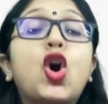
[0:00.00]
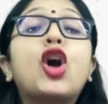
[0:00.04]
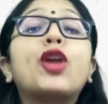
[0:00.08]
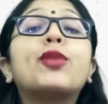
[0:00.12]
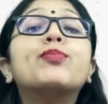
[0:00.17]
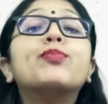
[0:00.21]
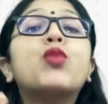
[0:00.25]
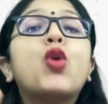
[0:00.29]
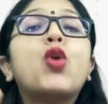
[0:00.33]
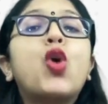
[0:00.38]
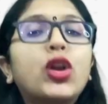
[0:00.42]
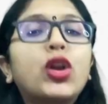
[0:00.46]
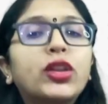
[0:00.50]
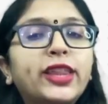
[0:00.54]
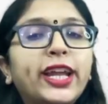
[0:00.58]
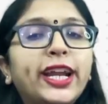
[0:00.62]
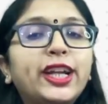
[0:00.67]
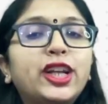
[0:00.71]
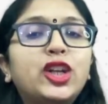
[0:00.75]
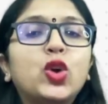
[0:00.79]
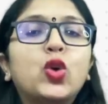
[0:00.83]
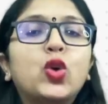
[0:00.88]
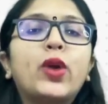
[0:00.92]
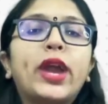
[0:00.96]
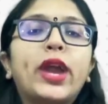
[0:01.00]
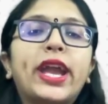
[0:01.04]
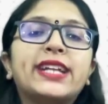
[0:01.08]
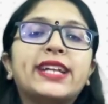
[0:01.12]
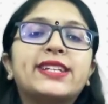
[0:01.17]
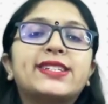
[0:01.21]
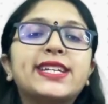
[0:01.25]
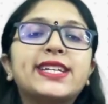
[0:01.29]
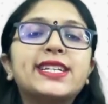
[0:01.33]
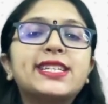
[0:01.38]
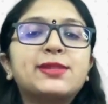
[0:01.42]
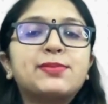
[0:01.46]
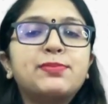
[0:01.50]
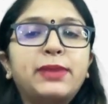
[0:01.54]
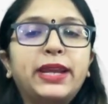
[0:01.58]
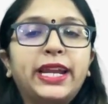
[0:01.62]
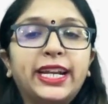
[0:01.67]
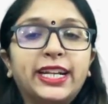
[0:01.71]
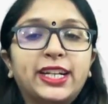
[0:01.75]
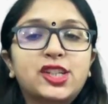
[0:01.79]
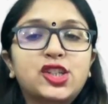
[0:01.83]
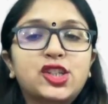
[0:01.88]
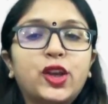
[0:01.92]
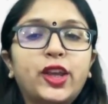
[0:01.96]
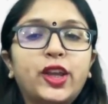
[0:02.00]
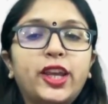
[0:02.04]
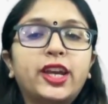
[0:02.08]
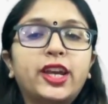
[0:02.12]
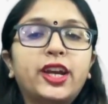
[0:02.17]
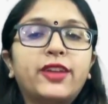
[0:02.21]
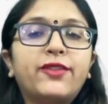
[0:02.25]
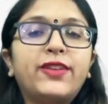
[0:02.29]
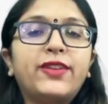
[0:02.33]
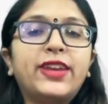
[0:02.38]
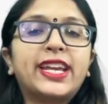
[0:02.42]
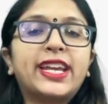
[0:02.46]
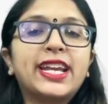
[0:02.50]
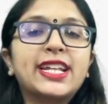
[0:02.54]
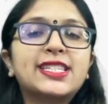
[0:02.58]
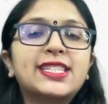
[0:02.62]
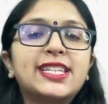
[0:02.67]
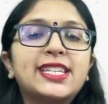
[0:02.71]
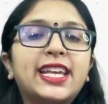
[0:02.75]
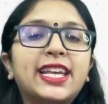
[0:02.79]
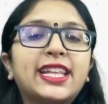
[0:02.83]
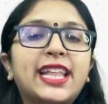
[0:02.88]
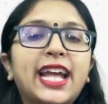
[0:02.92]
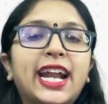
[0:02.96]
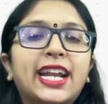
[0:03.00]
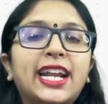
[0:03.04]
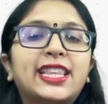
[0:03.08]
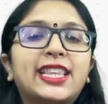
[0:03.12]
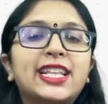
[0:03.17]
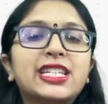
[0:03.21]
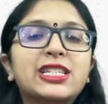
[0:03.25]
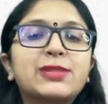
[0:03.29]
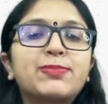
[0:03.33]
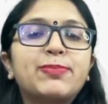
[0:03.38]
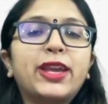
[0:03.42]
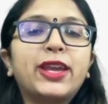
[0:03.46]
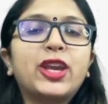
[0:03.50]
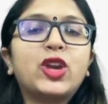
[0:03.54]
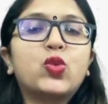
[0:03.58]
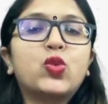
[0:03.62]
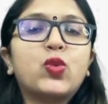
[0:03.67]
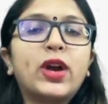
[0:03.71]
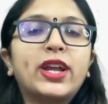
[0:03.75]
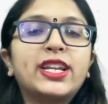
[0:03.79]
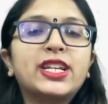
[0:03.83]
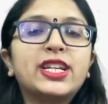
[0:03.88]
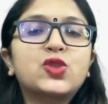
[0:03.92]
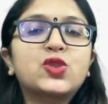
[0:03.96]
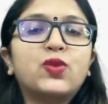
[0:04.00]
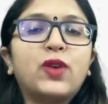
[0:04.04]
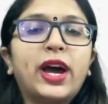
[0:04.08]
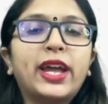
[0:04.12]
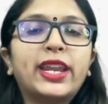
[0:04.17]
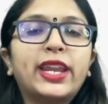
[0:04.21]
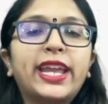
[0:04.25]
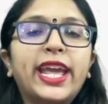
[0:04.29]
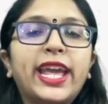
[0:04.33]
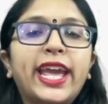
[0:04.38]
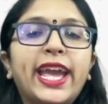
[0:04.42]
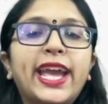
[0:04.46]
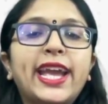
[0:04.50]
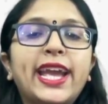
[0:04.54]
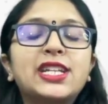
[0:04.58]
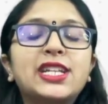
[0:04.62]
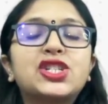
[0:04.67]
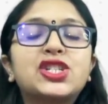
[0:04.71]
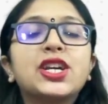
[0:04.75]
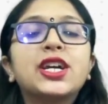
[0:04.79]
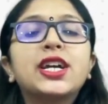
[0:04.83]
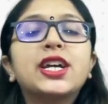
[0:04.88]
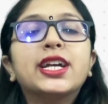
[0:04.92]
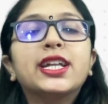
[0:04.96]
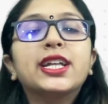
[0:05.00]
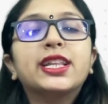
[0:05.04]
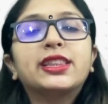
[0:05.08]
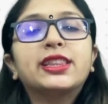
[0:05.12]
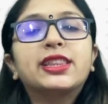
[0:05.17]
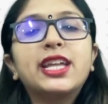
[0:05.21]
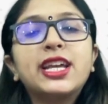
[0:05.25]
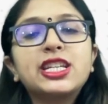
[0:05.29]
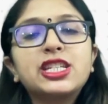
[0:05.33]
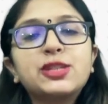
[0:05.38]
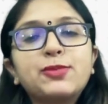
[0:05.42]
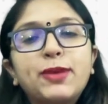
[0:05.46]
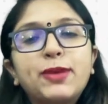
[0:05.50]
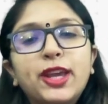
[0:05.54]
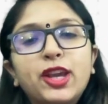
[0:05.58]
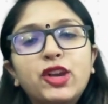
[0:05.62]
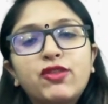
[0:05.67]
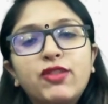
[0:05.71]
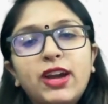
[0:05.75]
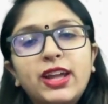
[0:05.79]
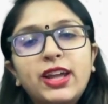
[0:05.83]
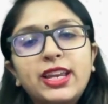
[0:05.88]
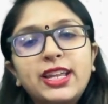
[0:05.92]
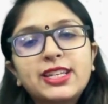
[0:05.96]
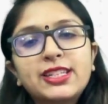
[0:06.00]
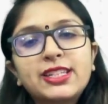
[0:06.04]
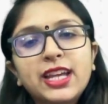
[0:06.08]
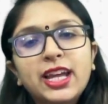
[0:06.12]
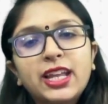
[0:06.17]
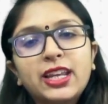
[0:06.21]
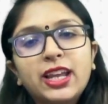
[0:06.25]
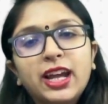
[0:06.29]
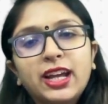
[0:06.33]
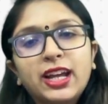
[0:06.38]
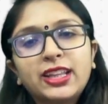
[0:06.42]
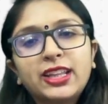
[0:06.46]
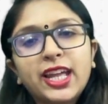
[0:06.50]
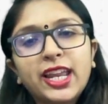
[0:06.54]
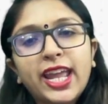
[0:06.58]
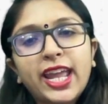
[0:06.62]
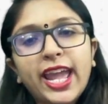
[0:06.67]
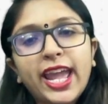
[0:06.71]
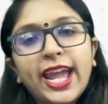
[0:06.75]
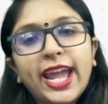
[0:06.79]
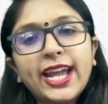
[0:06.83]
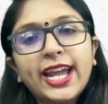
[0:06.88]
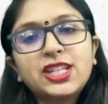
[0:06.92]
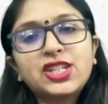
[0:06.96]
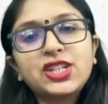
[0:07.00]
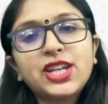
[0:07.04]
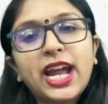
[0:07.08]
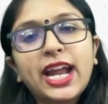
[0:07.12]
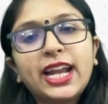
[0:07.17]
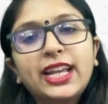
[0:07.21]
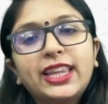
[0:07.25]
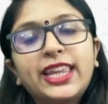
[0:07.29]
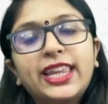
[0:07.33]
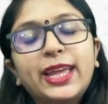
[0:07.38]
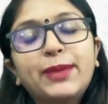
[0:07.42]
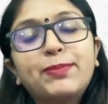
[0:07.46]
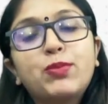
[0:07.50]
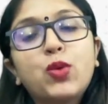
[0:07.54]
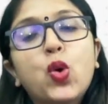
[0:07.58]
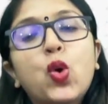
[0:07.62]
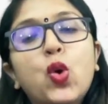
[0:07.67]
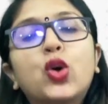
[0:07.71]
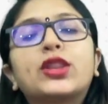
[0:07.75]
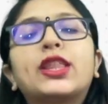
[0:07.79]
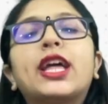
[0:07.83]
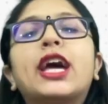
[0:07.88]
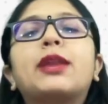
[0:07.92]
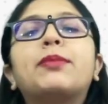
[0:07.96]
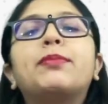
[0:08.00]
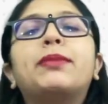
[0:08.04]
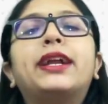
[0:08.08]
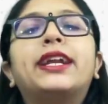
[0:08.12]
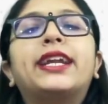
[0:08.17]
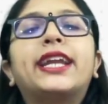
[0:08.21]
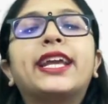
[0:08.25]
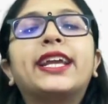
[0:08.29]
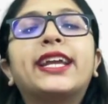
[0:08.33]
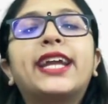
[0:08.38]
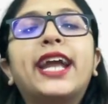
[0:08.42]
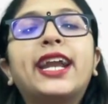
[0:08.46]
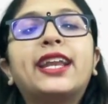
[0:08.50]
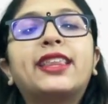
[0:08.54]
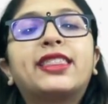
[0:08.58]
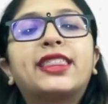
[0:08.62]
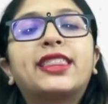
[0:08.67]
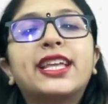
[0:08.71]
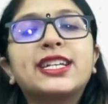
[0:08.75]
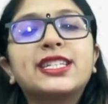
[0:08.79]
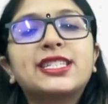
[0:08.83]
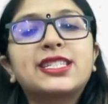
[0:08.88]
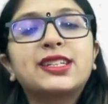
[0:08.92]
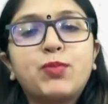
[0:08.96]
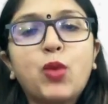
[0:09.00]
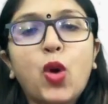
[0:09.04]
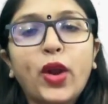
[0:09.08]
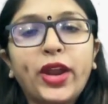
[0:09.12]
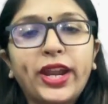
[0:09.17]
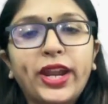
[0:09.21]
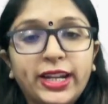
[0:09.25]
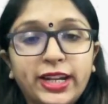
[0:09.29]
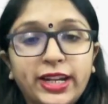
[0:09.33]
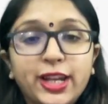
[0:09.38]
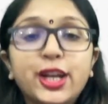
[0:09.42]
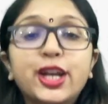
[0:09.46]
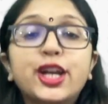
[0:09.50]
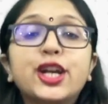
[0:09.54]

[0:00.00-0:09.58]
or more than two edges meet. So here we can see that this pink one is one edge, this pink one is another edge, and they both are meeting at this point.